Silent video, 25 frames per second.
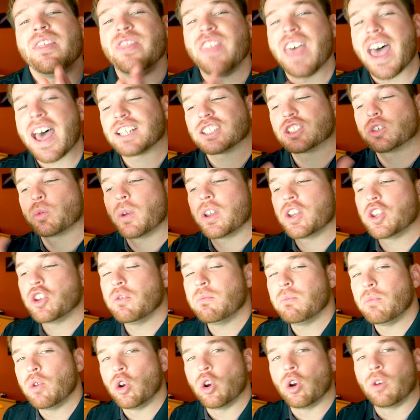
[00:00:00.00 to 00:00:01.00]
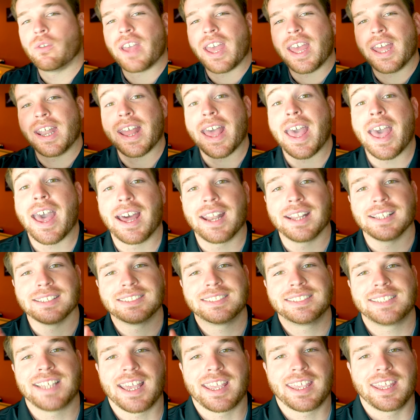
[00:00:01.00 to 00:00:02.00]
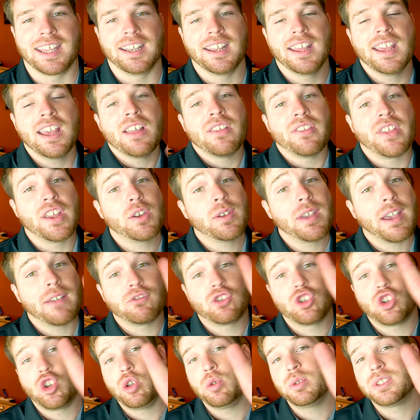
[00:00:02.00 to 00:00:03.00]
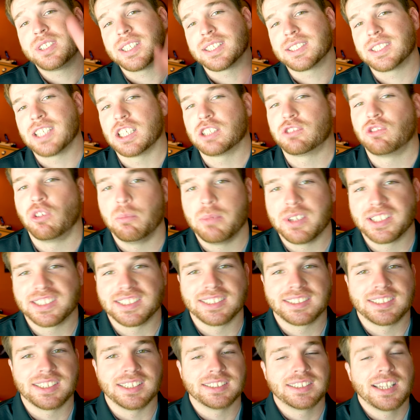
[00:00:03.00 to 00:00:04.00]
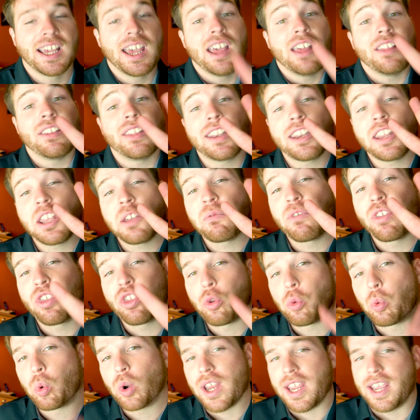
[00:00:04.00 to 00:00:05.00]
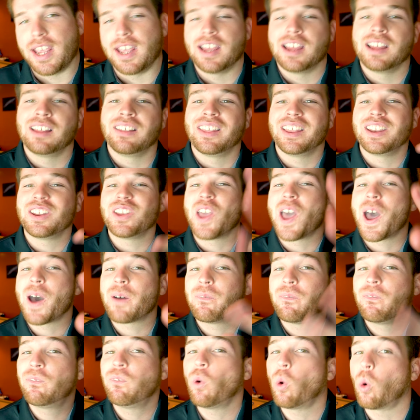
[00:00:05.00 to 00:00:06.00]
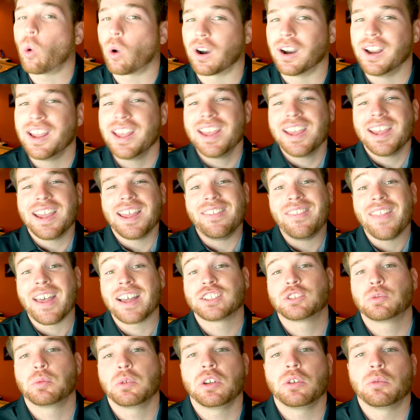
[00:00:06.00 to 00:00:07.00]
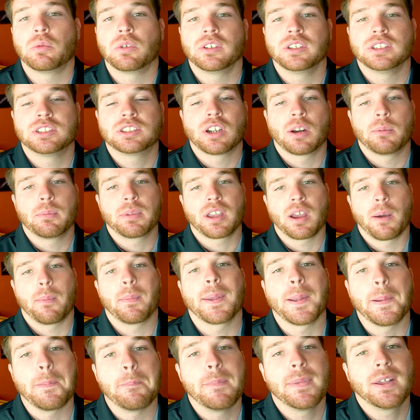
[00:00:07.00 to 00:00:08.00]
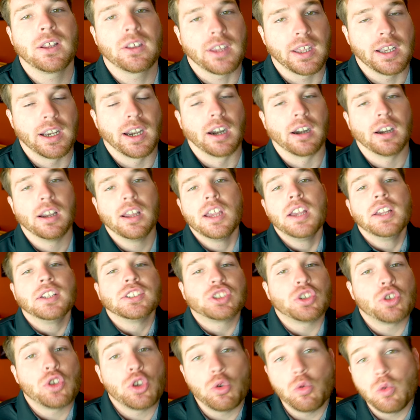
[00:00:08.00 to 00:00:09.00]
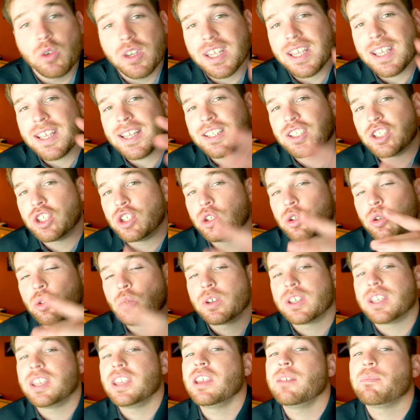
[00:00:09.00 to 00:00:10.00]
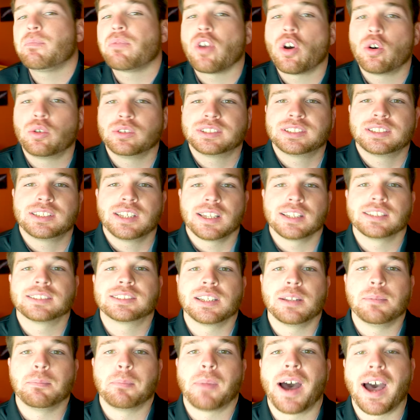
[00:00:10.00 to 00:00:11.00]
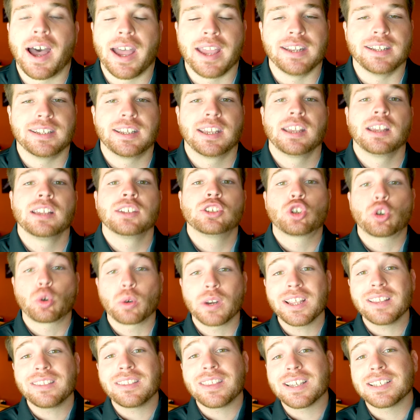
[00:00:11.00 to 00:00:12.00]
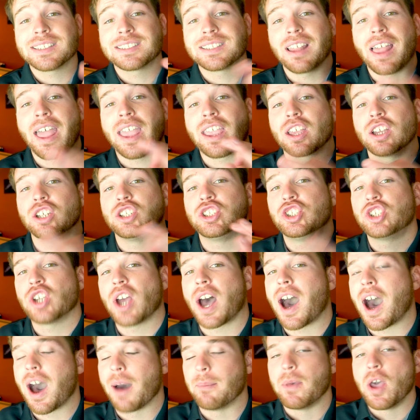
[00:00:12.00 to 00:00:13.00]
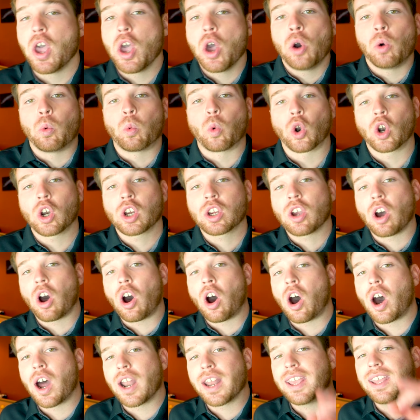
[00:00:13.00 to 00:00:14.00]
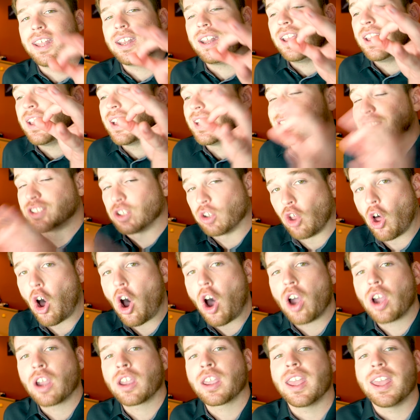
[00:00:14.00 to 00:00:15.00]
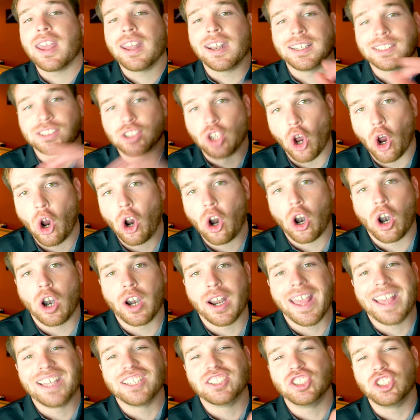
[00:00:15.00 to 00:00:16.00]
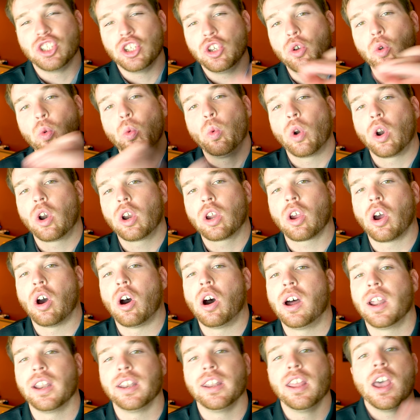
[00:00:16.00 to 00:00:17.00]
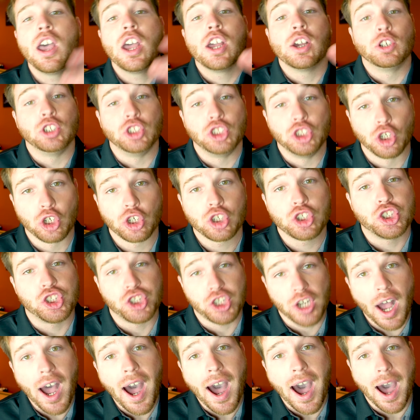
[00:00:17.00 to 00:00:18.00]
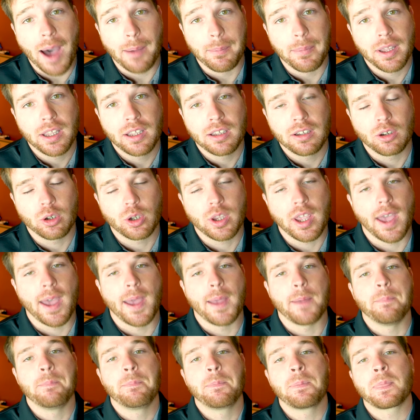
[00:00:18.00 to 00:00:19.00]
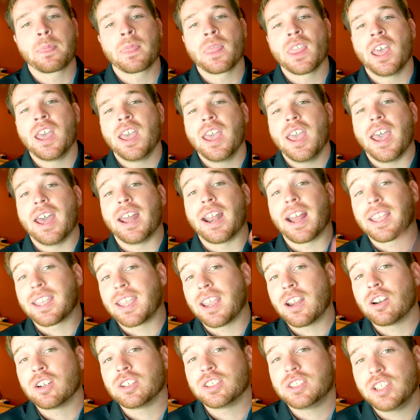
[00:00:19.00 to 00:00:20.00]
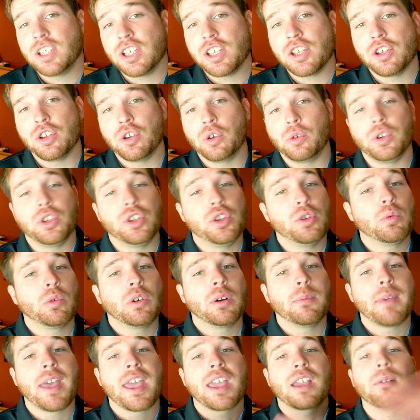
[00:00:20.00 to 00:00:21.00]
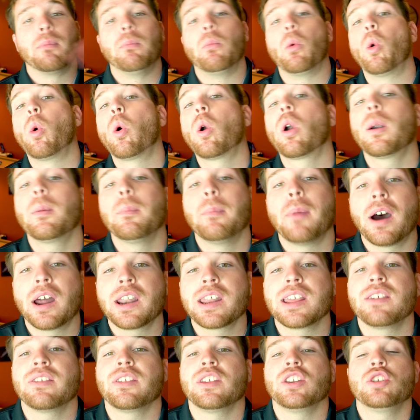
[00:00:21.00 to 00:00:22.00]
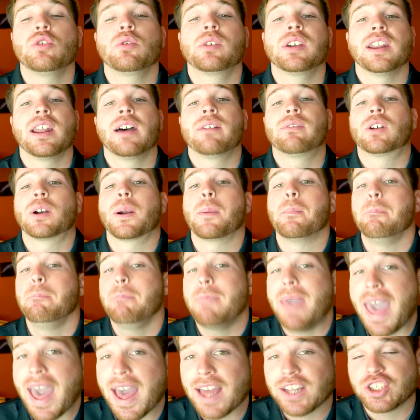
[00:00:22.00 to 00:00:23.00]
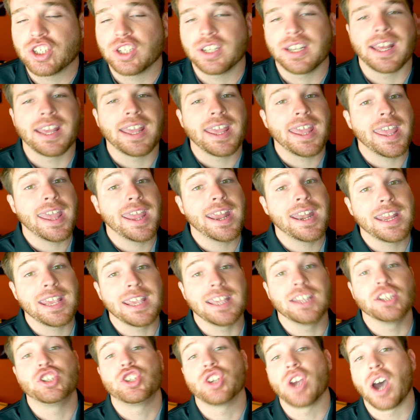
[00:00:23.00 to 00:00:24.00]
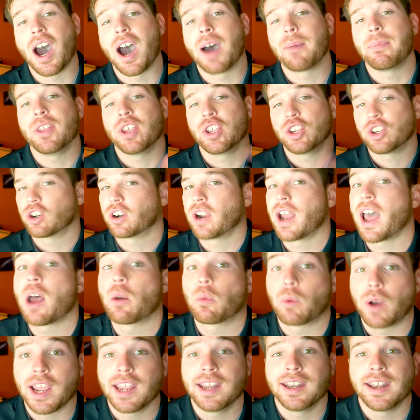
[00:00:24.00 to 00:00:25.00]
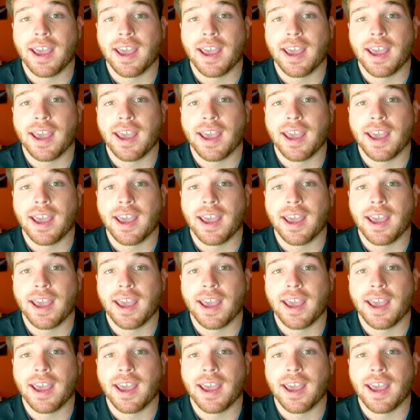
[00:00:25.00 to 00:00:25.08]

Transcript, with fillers: That's when you move and add a second. Then you have two successful businesses, then you have three, then you have four, and that's when you really start becoming a millionaire. So you need to keep those things in mind. Treat this like a job. Work on it as long and as hard as you work on your job, okay? And I guarantee you, you will make more money than you could ever imagine at any job that you're at right